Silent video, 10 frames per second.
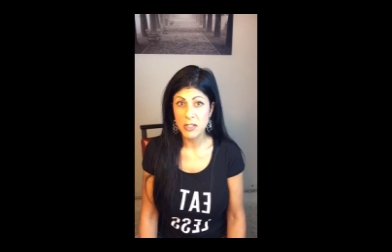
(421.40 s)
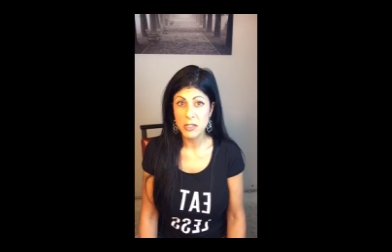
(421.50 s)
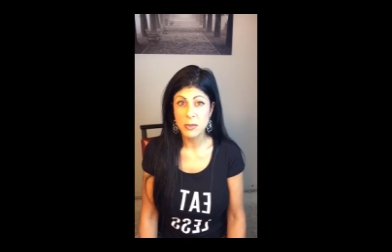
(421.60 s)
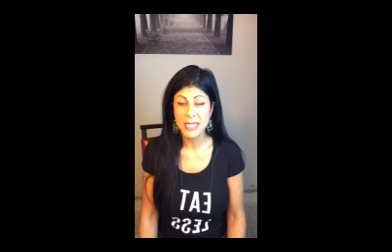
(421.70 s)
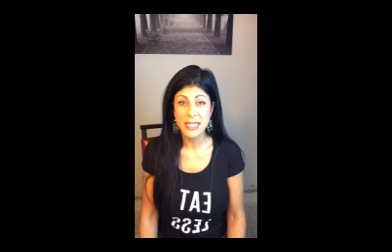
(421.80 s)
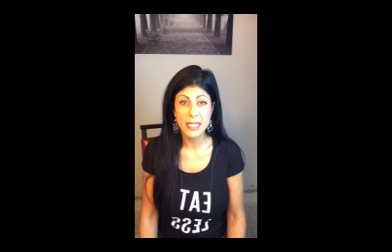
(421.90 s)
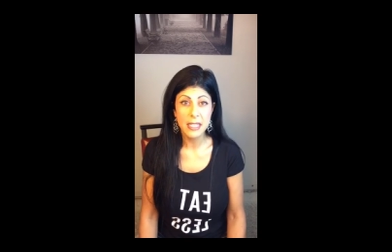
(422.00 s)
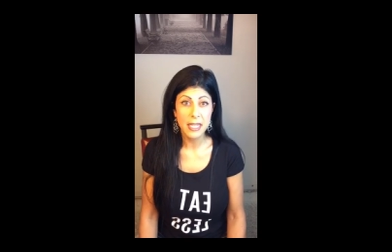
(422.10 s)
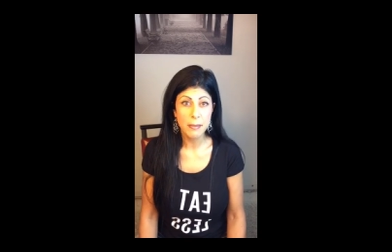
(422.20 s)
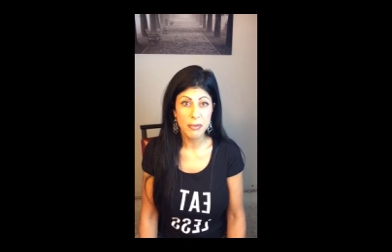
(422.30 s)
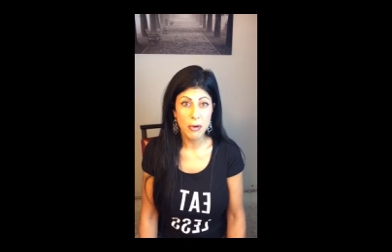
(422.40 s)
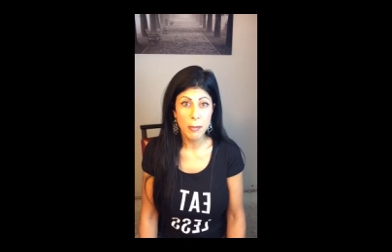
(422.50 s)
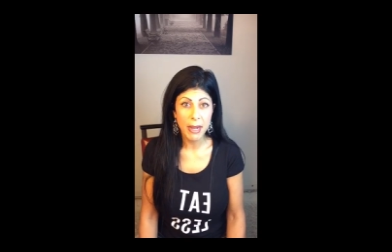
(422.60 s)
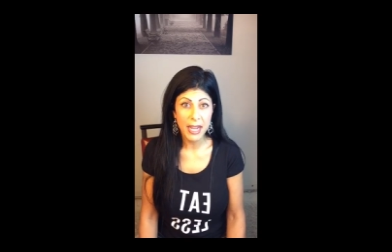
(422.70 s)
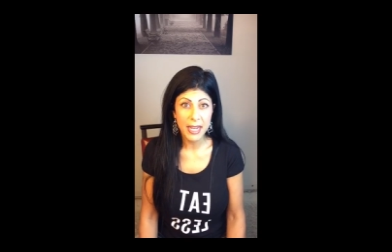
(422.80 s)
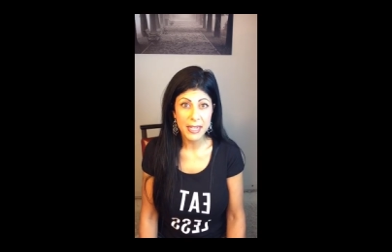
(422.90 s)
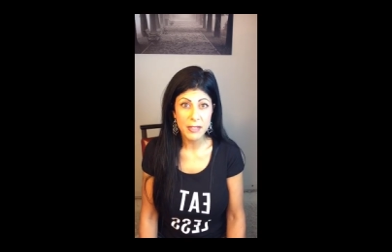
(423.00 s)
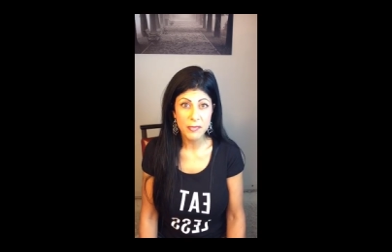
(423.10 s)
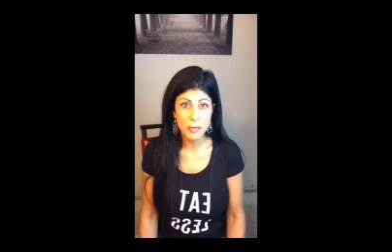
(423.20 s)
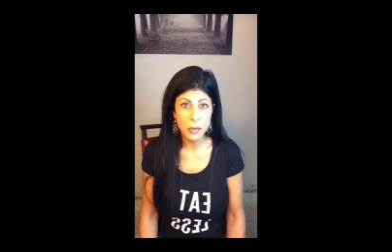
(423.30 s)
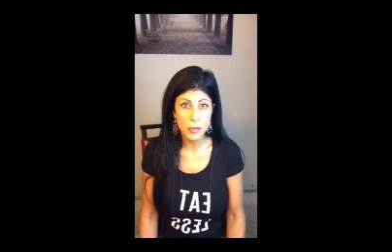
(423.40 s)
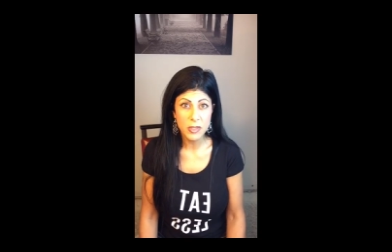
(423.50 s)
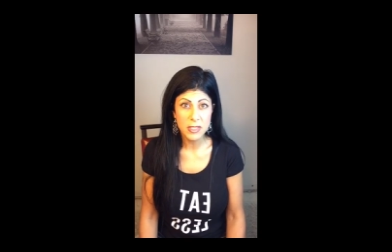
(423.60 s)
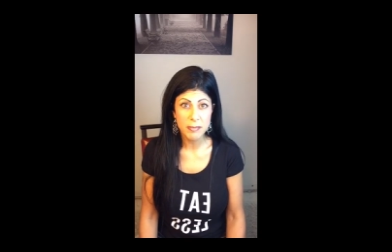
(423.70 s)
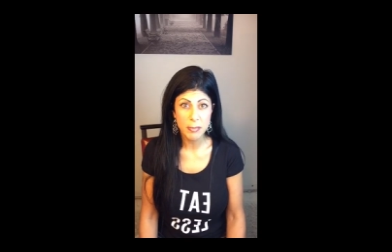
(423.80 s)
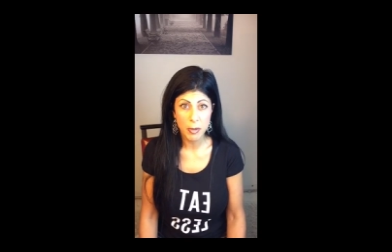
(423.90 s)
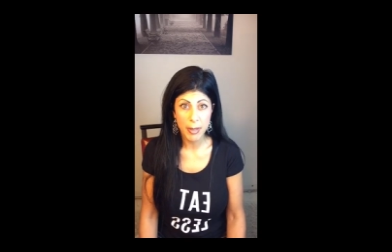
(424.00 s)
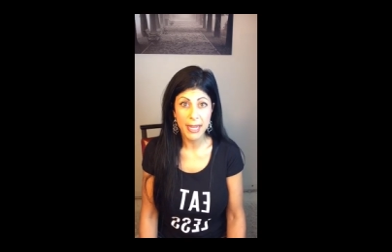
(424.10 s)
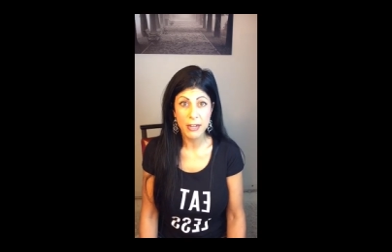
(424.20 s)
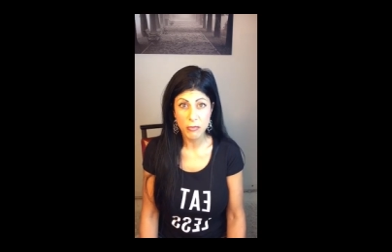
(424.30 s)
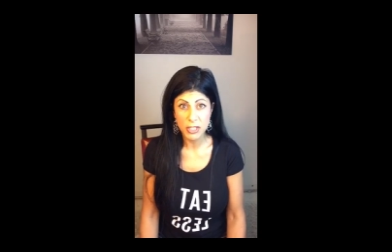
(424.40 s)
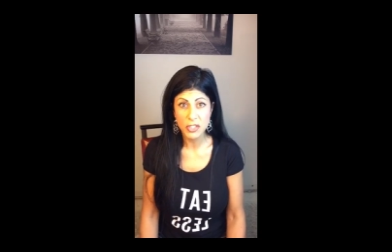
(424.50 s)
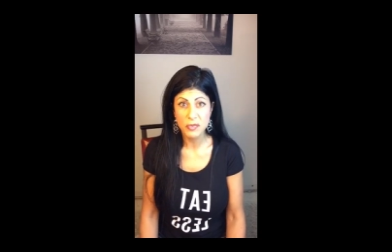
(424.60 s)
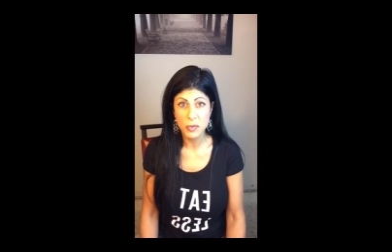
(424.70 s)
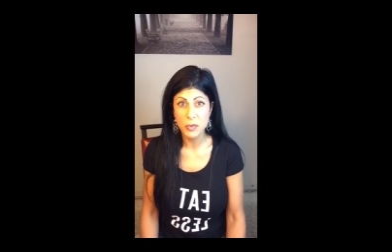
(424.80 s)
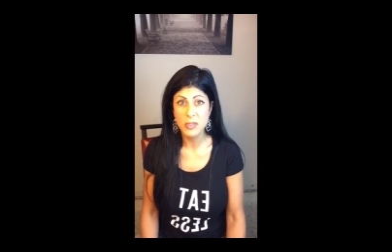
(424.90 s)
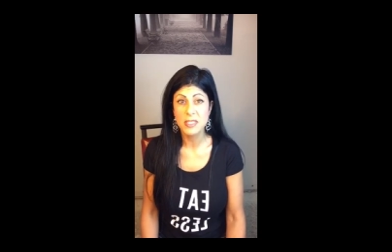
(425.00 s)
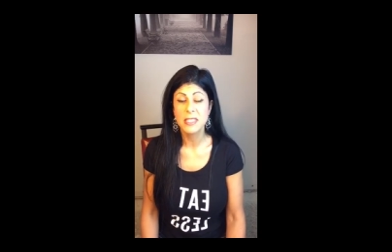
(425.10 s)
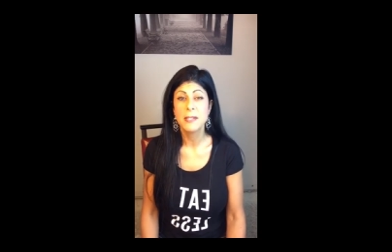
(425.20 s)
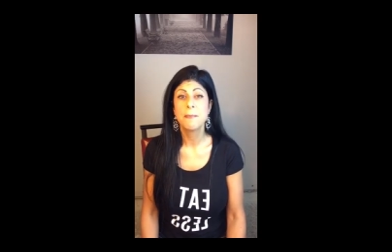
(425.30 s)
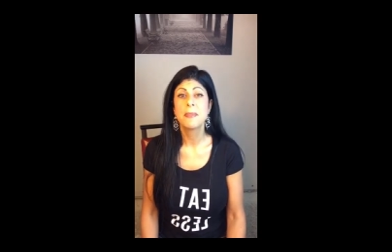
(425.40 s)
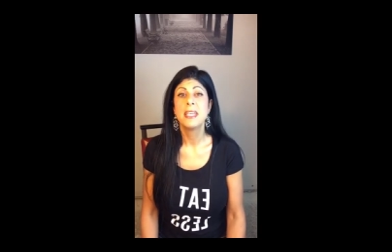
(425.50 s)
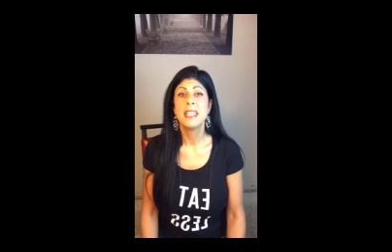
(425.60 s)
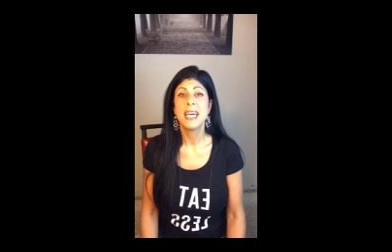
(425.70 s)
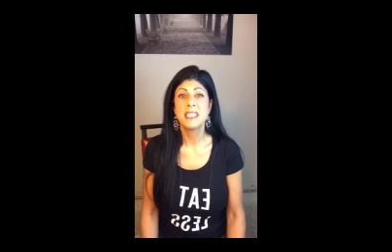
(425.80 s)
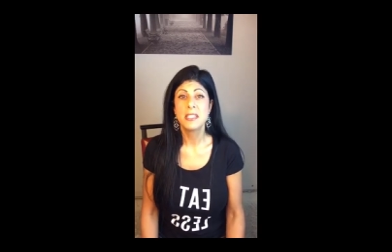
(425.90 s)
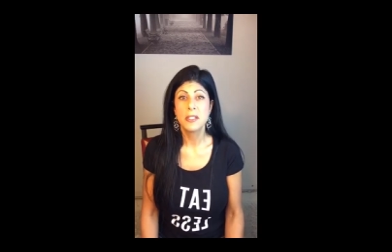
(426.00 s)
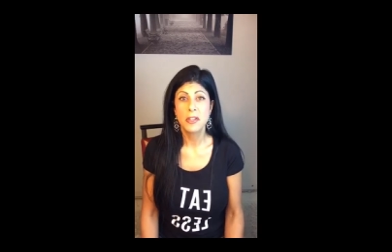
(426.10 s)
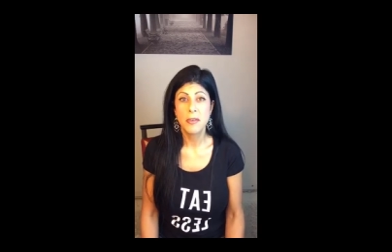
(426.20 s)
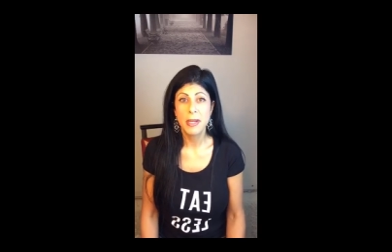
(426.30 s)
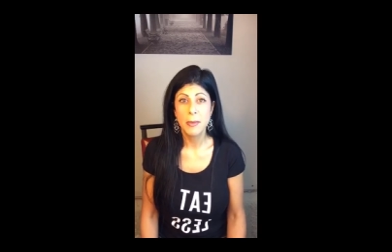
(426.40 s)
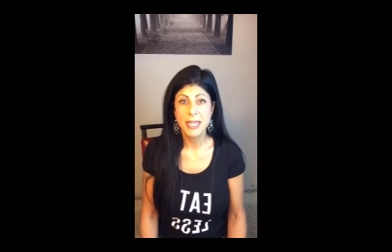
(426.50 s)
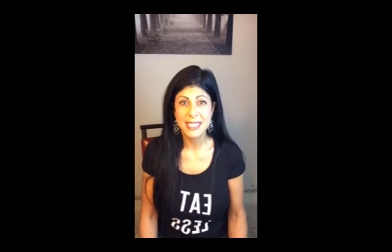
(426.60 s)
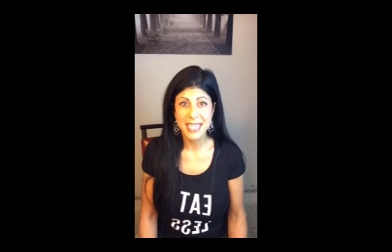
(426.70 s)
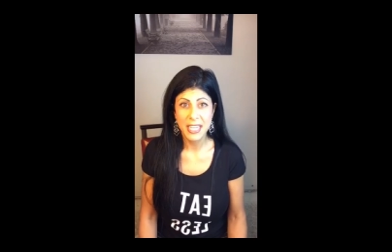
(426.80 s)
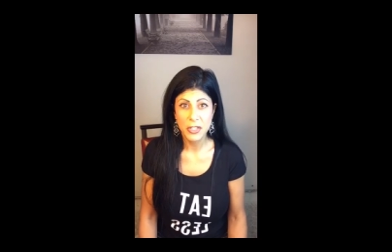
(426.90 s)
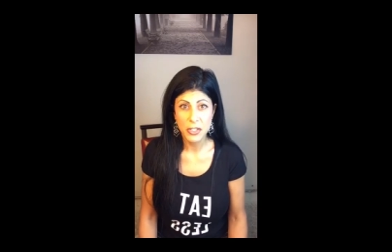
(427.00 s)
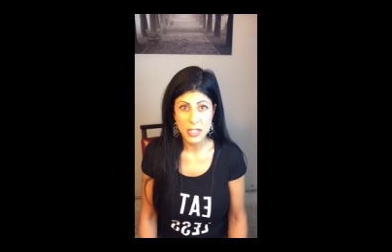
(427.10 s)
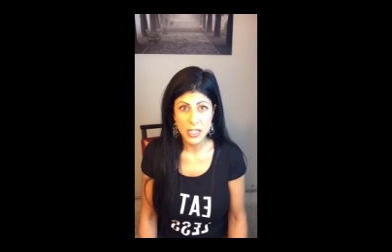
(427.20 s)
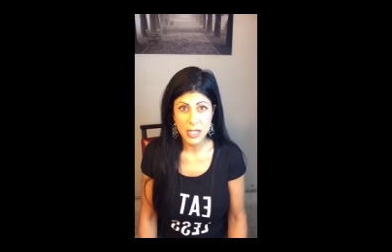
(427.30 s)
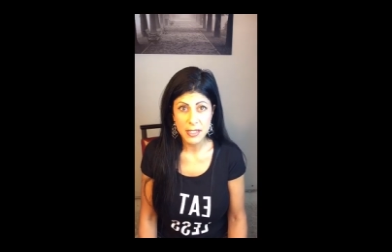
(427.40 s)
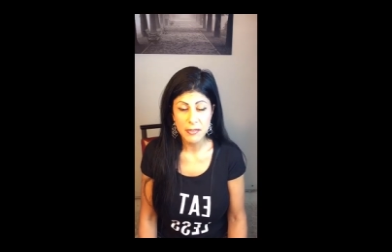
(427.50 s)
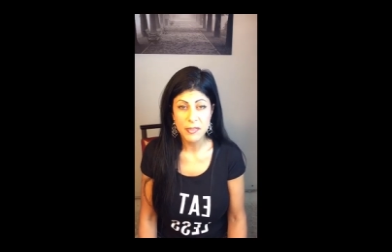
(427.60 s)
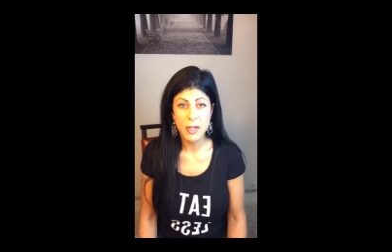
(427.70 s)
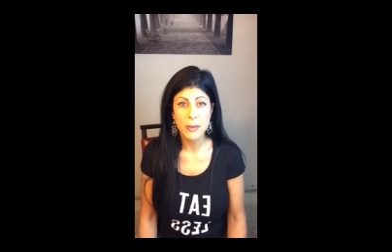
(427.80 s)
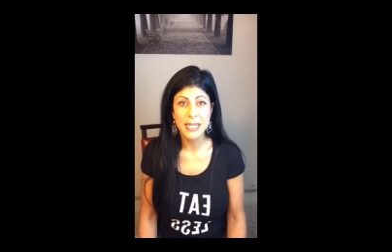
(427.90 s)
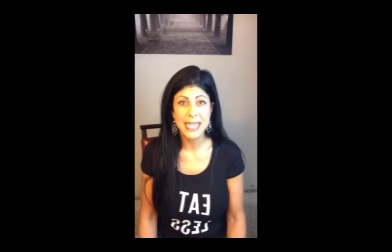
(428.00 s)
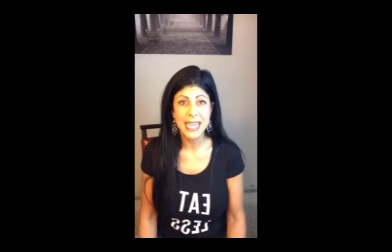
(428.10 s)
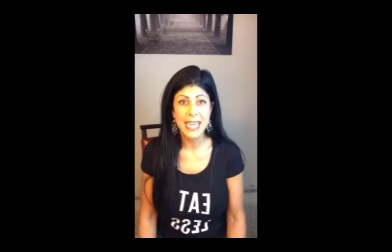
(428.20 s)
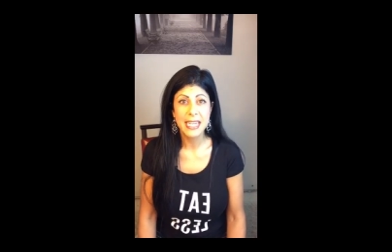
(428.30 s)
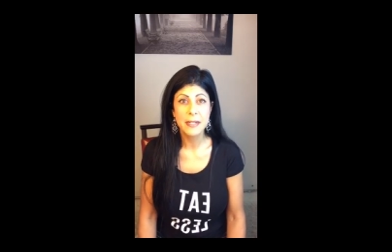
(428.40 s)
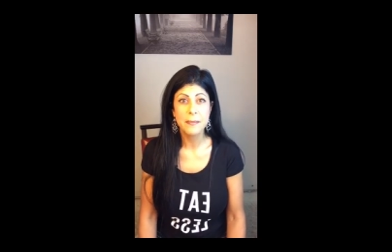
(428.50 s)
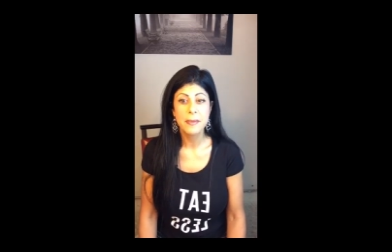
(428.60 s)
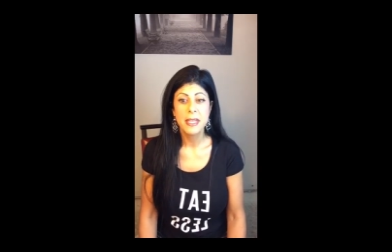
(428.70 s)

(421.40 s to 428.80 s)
So eating like probiotic foods, probiotic rich foods, that's another great way to get your gut flowing again.